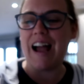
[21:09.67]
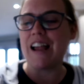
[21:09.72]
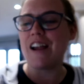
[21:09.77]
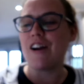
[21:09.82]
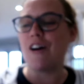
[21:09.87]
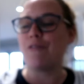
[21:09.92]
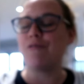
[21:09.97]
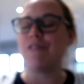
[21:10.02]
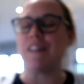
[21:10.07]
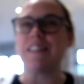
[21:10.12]

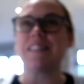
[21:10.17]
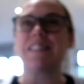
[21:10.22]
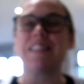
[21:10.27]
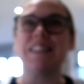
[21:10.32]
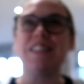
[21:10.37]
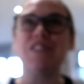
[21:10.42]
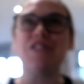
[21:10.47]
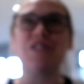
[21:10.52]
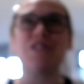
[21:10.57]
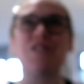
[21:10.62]
I
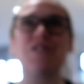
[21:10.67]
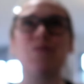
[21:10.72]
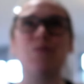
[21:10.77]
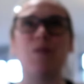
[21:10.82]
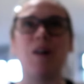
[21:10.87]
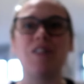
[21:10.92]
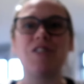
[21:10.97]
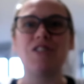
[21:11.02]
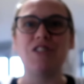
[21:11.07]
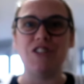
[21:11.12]
recently just
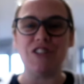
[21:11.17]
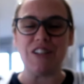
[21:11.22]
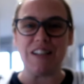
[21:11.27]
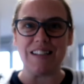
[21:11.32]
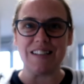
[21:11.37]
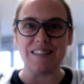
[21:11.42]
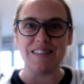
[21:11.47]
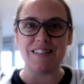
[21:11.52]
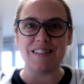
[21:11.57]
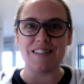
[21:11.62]
watched
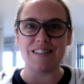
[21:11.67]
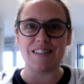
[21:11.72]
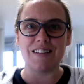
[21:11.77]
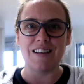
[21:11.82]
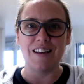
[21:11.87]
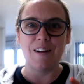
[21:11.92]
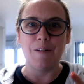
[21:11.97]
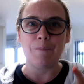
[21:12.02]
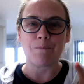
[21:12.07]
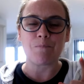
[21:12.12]
Jade's
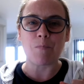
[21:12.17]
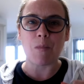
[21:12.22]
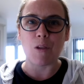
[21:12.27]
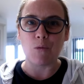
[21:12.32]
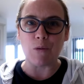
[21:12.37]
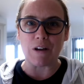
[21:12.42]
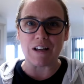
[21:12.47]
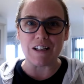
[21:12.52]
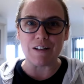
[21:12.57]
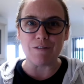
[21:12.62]

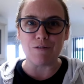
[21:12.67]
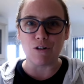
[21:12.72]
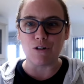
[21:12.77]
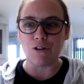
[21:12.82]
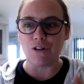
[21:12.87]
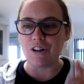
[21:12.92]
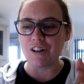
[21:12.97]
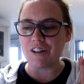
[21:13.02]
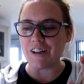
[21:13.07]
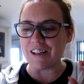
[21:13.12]
weekly
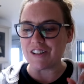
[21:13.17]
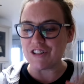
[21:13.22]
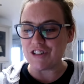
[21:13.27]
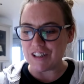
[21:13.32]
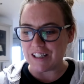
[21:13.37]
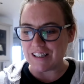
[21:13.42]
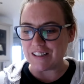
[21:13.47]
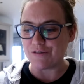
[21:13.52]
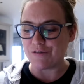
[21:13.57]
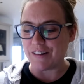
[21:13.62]
vlog and
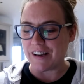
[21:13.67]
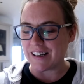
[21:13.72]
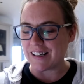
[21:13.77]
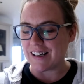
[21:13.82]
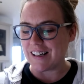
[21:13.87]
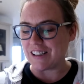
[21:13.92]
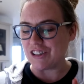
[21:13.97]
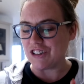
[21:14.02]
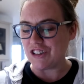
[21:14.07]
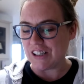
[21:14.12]
she's read
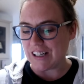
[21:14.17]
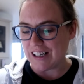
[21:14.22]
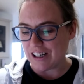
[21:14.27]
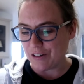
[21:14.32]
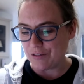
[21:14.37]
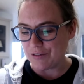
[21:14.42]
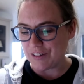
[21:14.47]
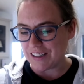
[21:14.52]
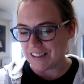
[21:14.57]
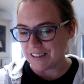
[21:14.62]
it and she
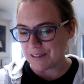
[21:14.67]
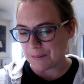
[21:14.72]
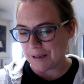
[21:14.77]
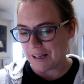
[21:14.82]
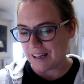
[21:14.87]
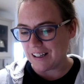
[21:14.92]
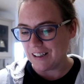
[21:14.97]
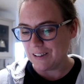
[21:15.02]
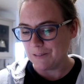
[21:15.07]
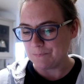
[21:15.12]
loved it as
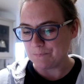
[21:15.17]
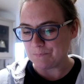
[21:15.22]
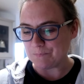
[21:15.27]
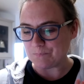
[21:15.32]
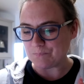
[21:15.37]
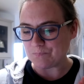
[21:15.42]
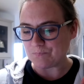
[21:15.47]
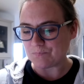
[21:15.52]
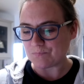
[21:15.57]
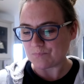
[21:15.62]
well.
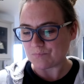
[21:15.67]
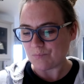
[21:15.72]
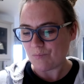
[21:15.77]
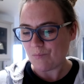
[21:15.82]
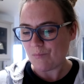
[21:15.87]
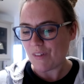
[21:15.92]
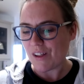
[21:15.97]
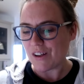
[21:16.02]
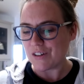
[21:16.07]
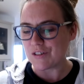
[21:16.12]

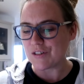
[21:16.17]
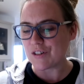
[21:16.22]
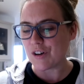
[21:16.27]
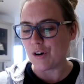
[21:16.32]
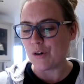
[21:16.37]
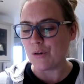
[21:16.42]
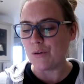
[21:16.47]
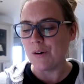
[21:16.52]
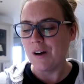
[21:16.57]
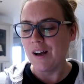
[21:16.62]

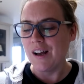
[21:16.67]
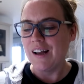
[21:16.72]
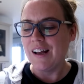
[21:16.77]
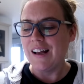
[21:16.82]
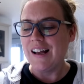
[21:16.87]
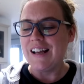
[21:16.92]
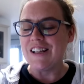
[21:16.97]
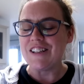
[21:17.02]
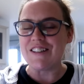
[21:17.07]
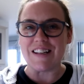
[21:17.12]
So
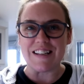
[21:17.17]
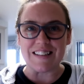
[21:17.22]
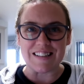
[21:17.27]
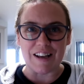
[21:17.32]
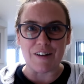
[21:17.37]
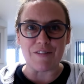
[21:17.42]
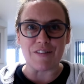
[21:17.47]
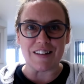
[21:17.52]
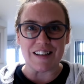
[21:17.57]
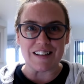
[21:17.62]
she's
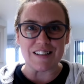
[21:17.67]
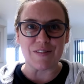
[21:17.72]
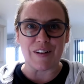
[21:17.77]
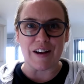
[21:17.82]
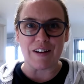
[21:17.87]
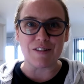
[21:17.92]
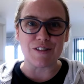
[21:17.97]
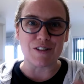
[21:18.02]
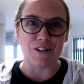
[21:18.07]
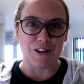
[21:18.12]
given this
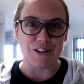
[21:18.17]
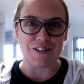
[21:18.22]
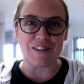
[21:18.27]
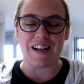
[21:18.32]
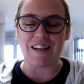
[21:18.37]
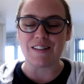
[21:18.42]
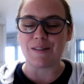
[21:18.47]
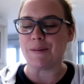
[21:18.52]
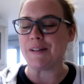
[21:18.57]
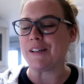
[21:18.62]
five stars
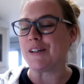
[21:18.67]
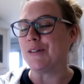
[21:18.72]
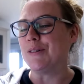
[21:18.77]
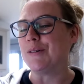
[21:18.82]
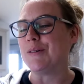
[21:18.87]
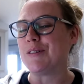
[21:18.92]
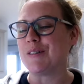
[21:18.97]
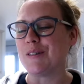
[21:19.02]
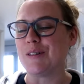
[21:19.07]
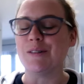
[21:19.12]
as we
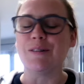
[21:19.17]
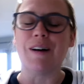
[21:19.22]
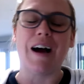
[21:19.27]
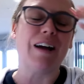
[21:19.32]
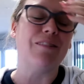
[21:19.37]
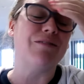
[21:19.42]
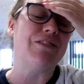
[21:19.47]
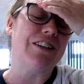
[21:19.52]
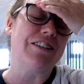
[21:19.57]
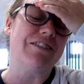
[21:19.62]
know. So
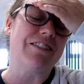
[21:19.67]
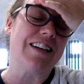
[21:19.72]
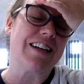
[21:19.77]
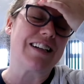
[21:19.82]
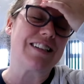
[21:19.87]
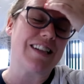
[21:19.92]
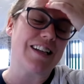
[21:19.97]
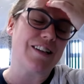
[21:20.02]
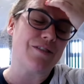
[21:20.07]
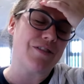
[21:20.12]
I'm really, really
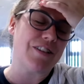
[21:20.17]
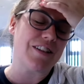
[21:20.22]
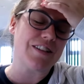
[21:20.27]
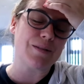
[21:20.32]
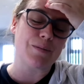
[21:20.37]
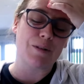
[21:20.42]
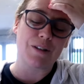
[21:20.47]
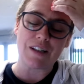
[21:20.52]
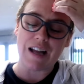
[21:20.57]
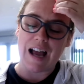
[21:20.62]
excited for
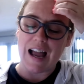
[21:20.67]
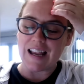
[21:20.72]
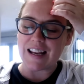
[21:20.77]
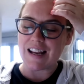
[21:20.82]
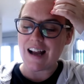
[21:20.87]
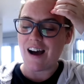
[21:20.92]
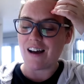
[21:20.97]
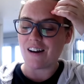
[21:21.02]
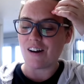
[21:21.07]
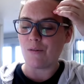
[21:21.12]
this one. I
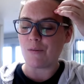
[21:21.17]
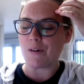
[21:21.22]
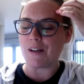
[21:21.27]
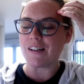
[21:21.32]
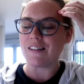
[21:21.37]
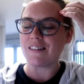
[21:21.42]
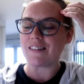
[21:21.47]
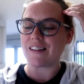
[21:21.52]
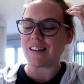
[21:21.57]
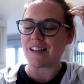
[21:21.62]
cannot
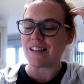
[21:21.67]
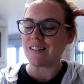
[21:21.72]
wait.